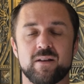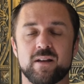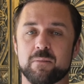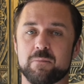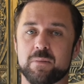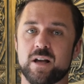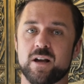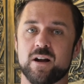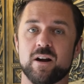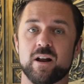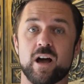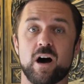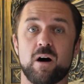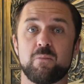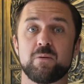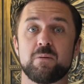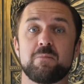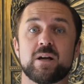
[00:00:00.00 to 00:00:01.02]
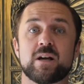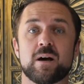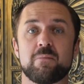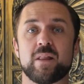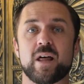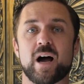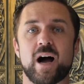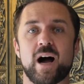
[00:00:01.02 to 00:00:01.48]
I'm here to help you become
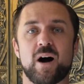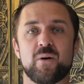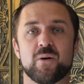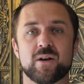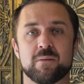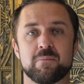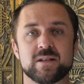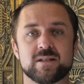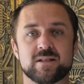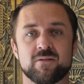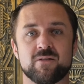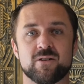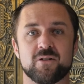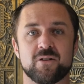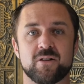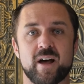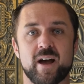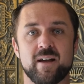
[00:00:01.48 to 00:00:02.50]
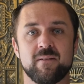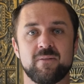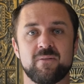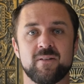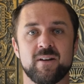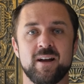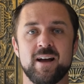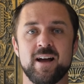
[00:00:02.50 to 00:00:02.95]
the alchemist of your
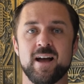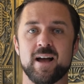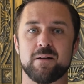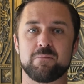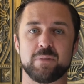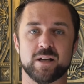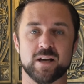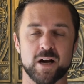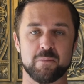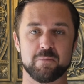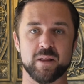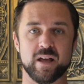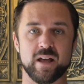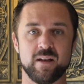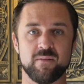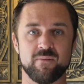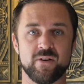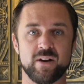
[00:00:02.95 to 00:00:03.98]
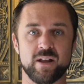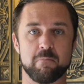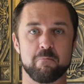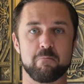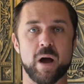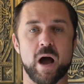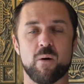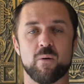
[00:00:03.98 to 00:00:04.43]
life and become the infinite,
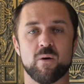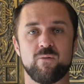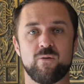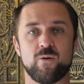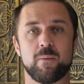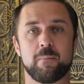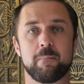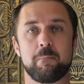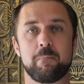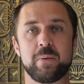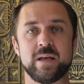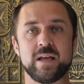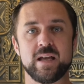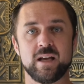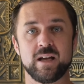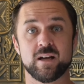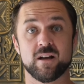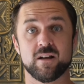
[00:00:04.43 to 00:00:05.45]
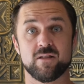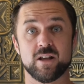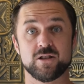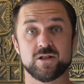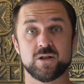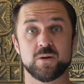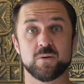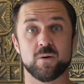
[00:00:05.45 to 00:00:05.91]
powerful being
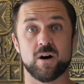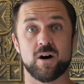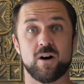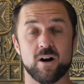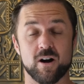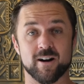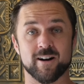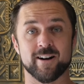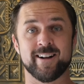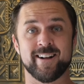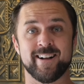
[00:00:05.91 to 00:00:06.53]
that you are.